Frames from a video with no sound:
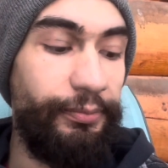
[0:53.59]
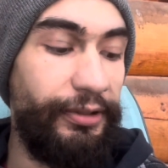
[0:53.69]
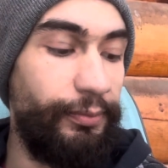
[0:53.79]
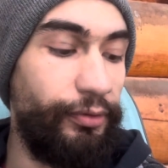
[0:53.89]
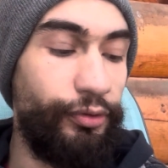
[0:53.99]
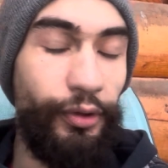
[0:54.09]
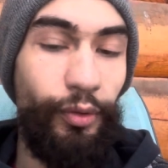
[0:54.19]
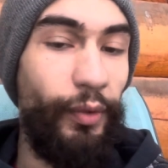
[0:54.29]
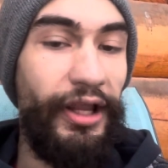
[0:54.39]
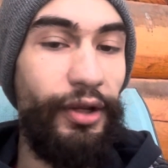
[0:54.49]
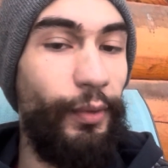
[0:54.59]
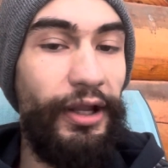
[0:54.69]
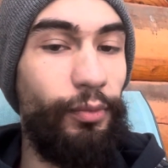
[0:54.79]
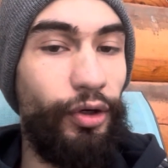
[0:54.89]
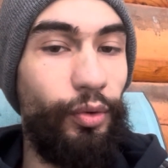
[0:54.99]
people who are way
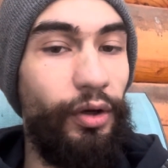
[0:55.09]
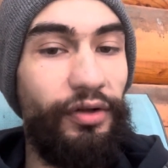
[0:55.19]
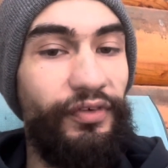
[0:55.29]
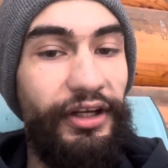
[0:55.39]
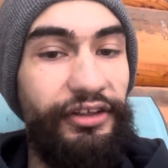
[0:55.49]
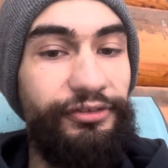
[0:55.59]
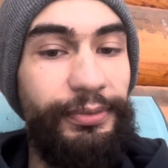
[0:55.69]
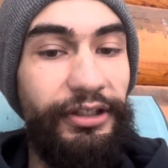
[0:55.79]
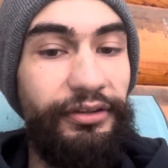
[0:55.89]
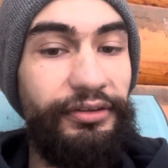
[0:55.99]
more qualified to speak